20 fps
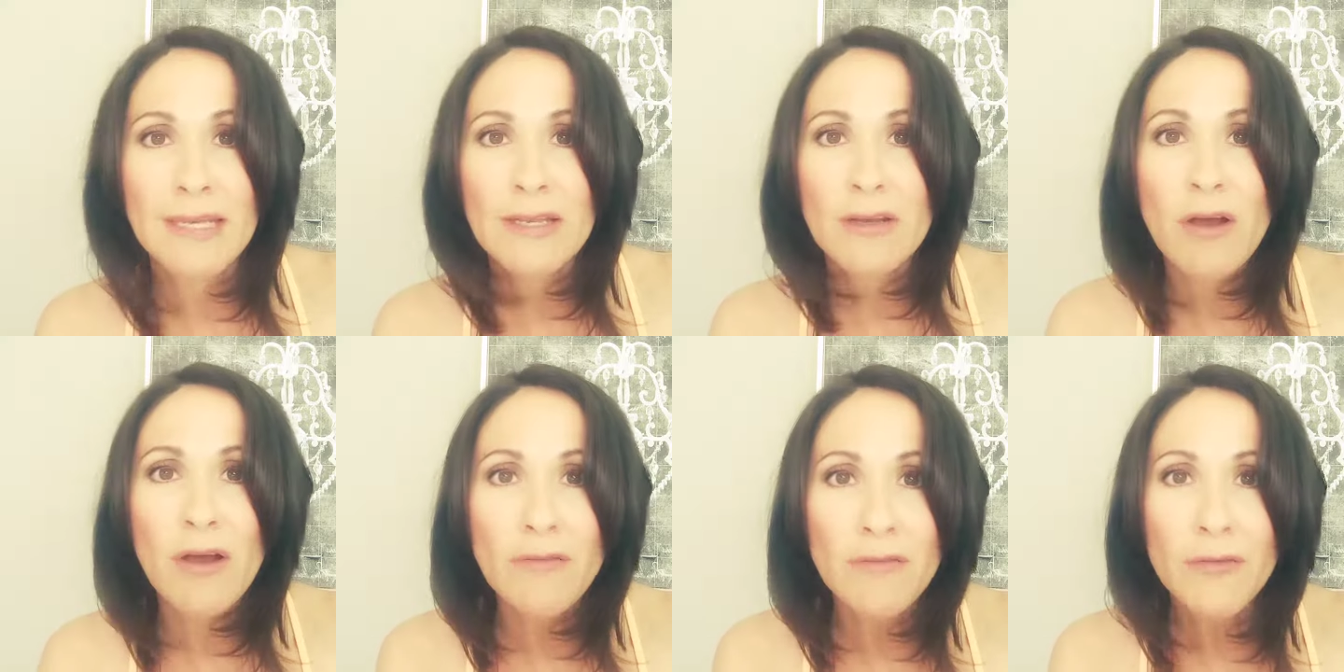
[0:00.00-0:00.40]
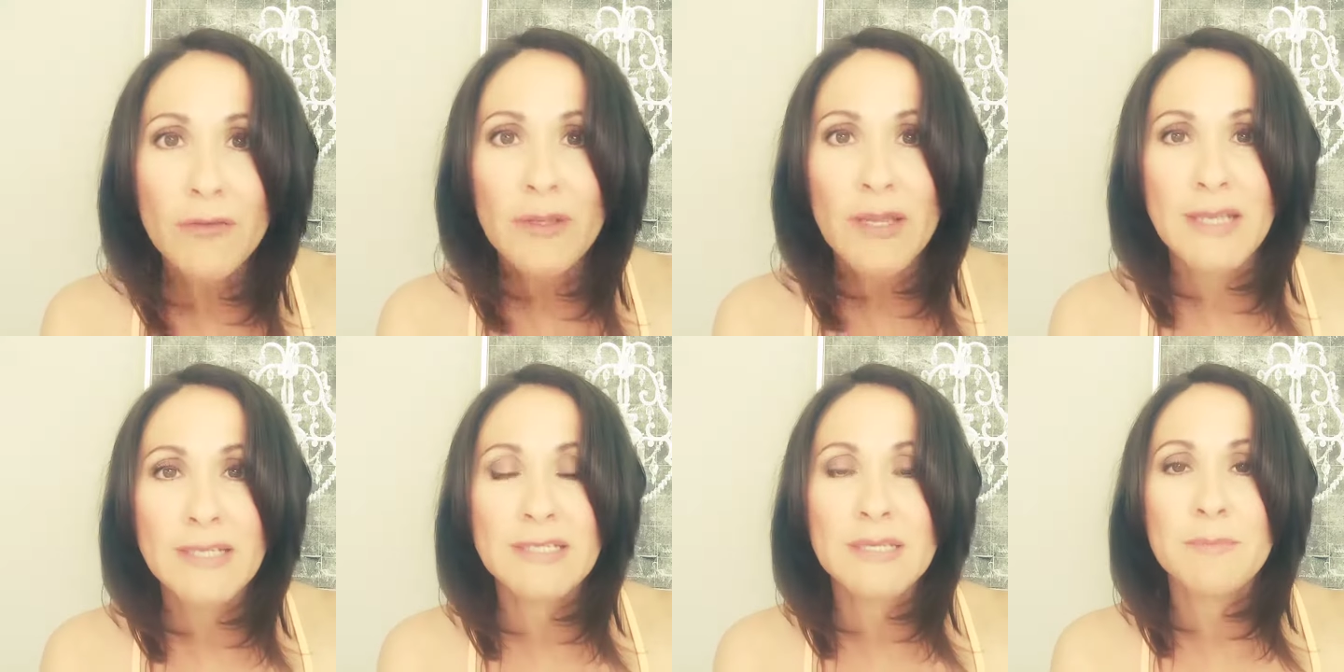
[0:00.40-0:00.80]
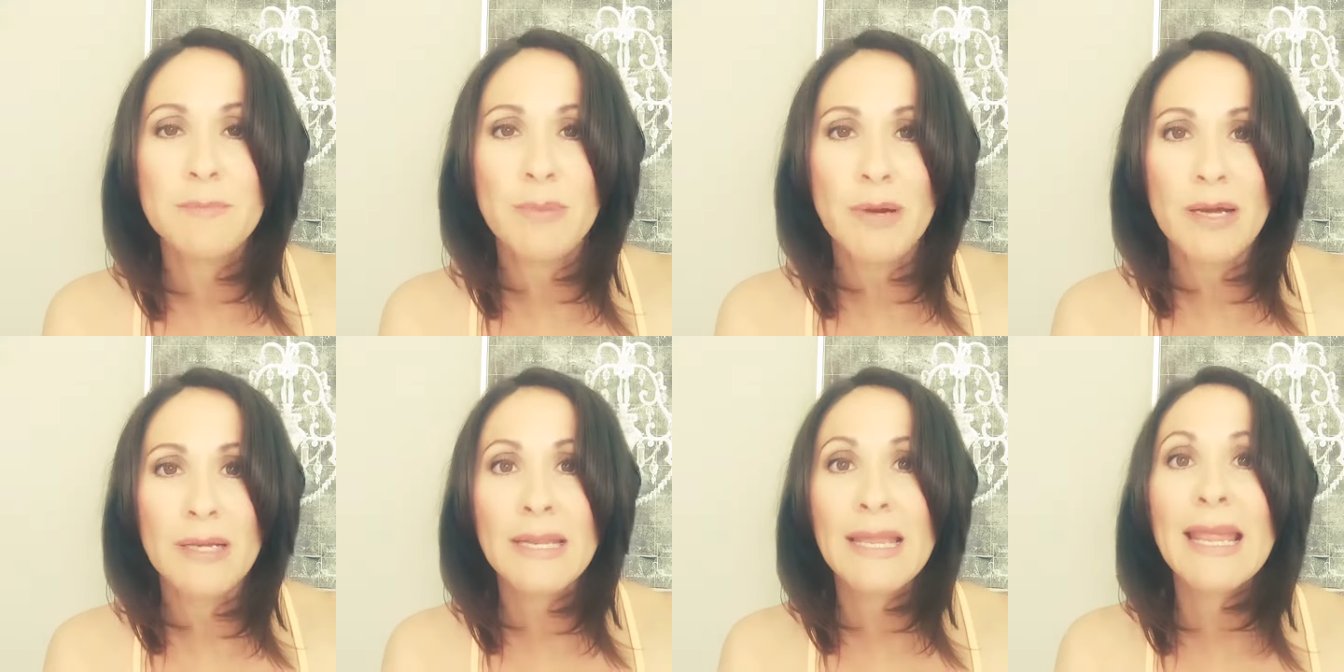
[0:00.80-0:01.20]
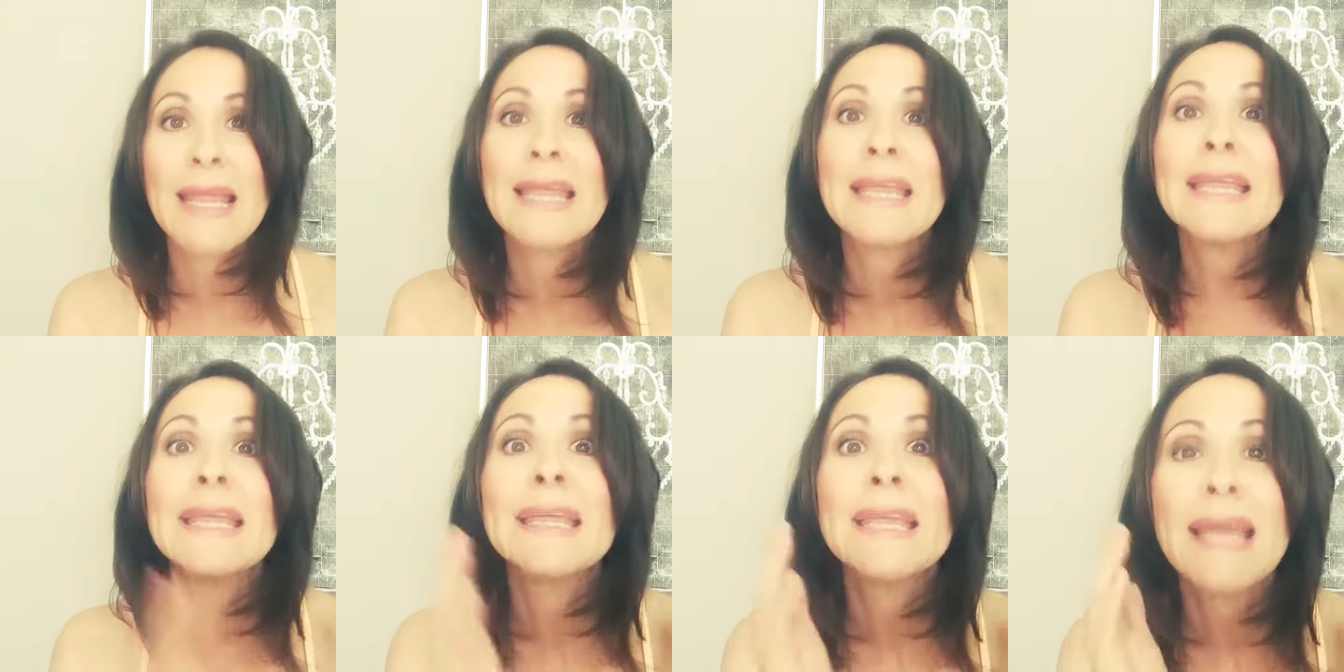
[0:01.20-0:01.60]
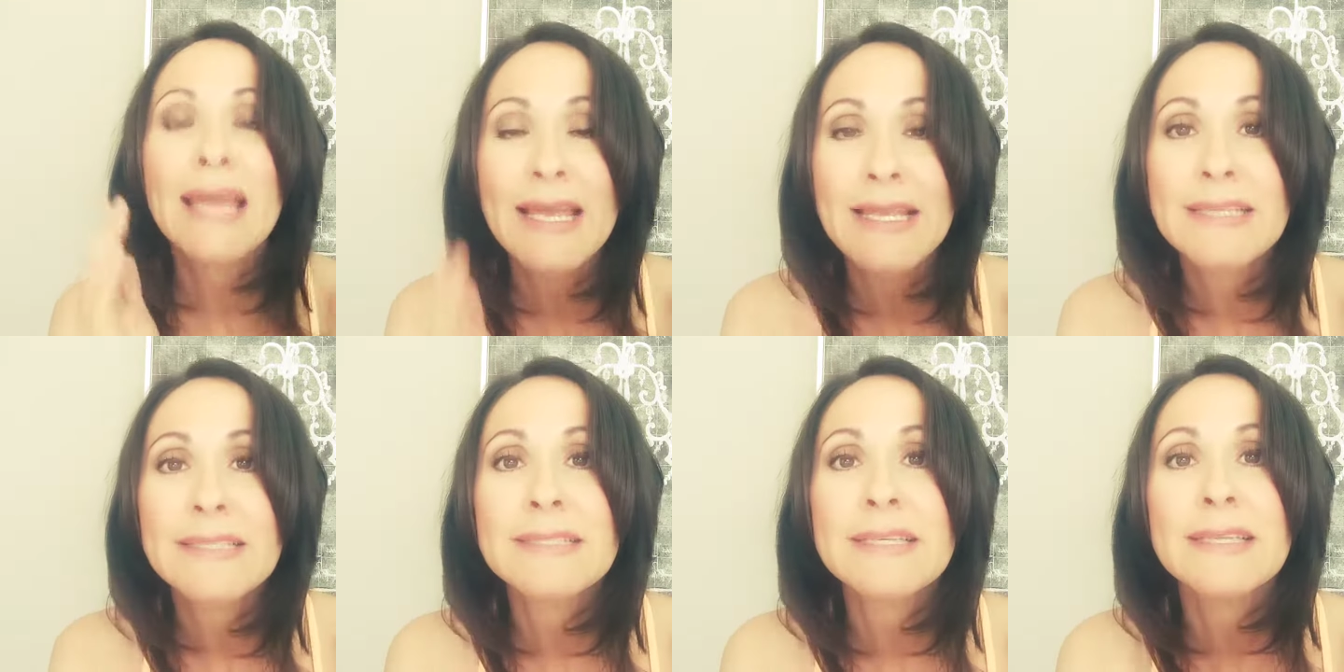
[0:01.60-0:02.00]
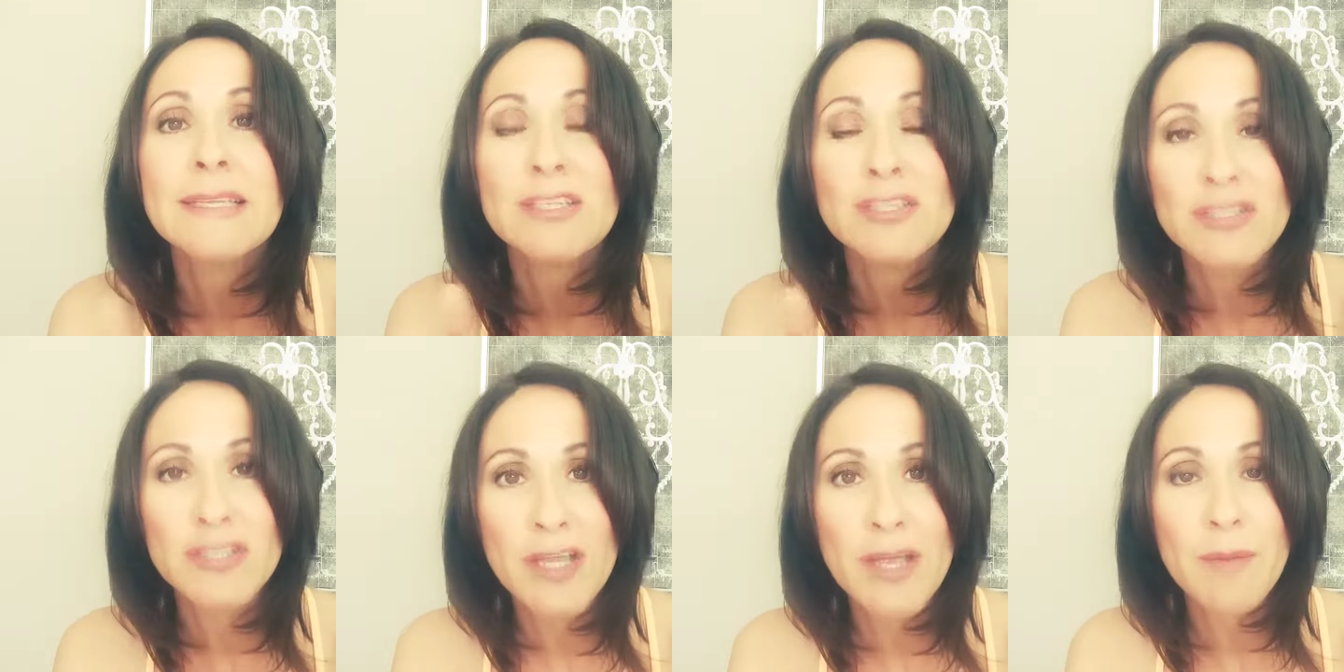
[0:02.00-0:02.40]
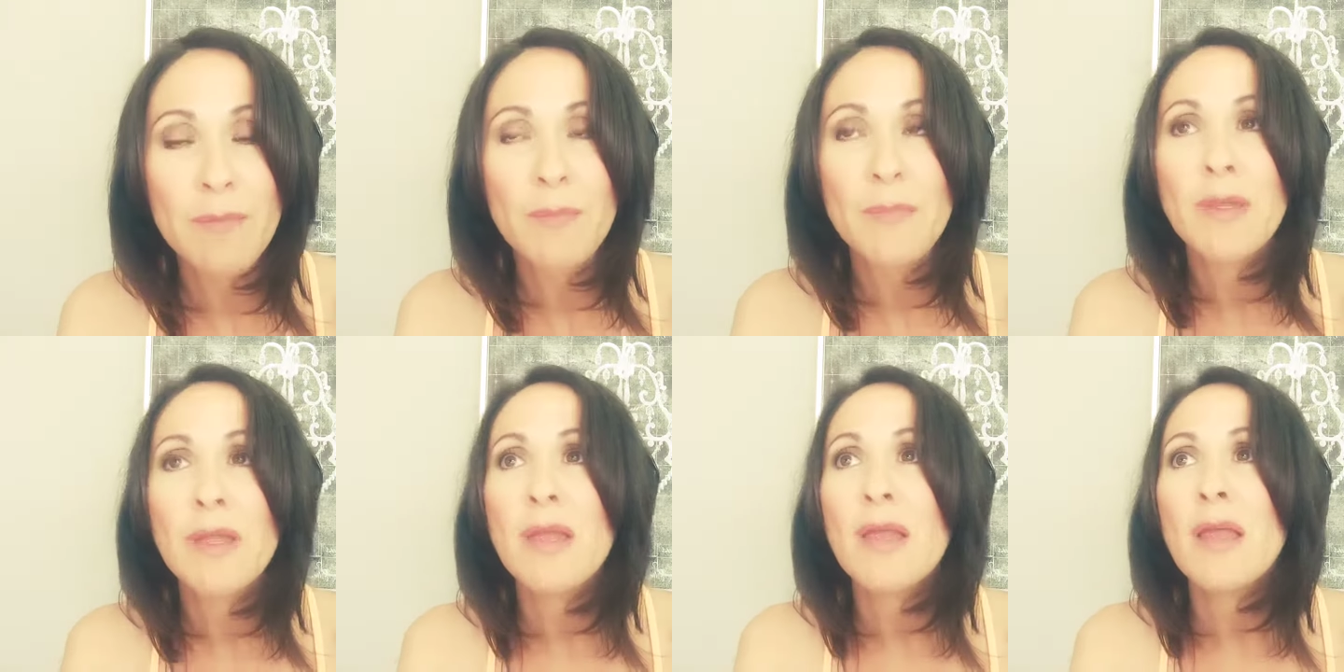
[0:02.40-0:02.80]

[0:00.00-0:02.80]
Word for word: get off your lazy butt and get to the gym